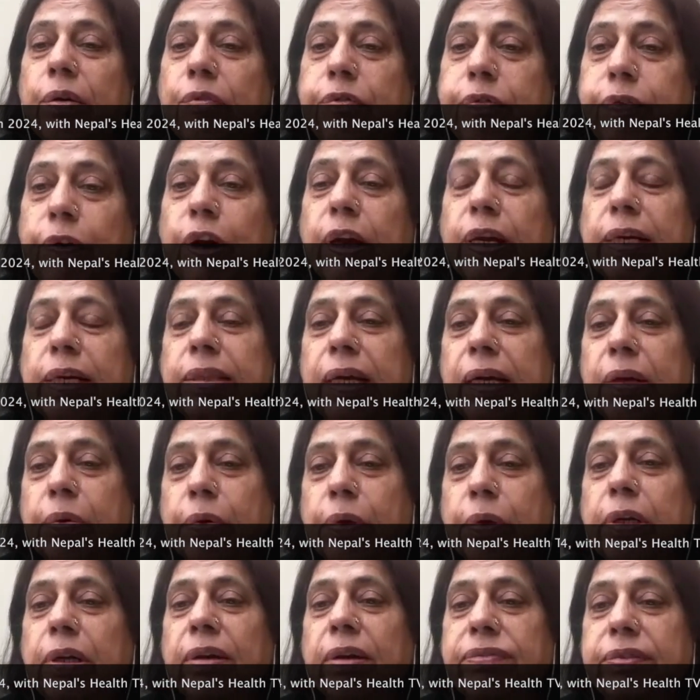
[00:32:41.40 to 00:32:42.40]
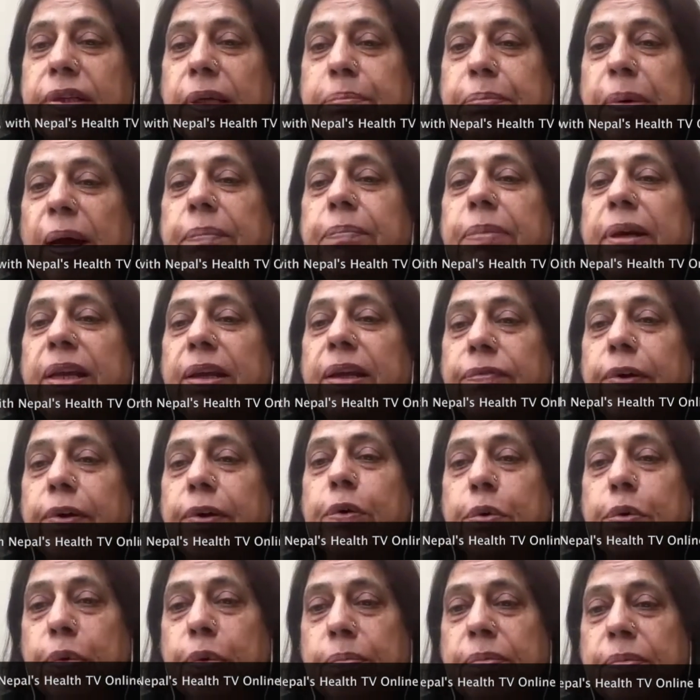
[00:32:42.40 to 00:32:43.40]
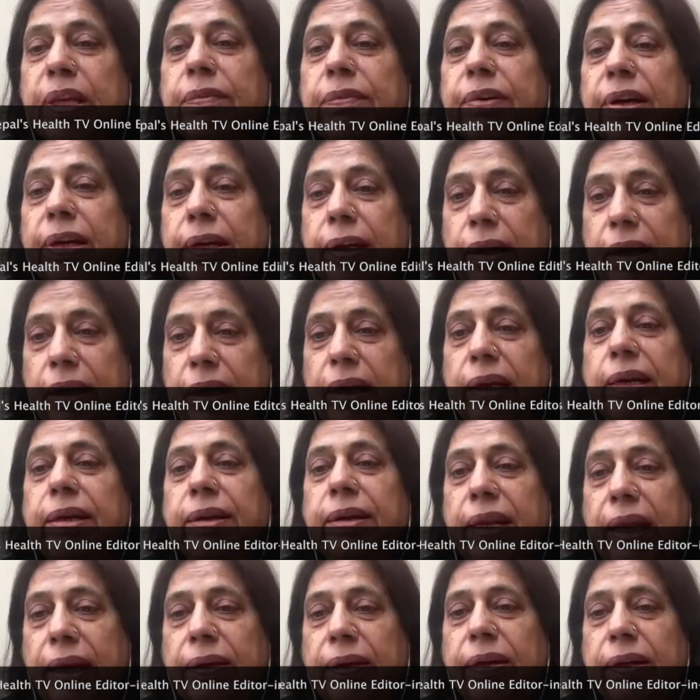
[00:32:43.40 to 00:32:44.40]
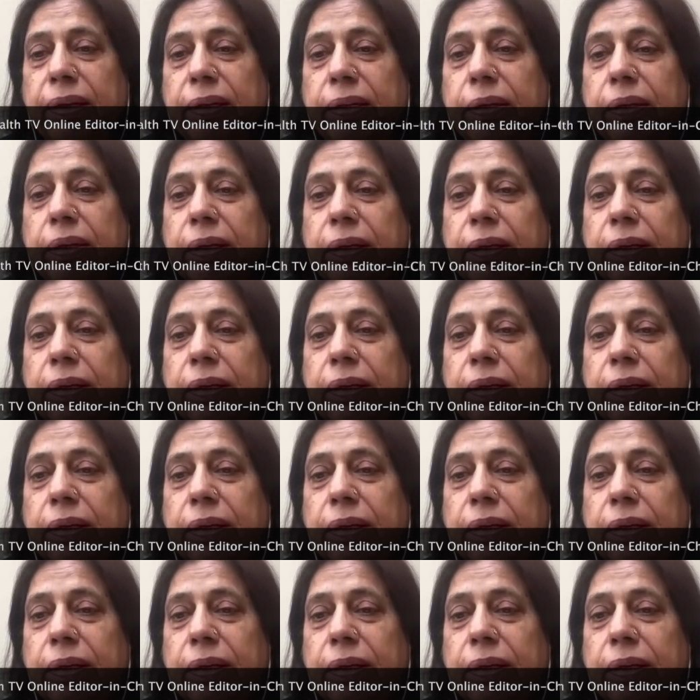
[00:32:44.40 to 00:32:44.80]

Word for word: for the good of the public for whom they were intended.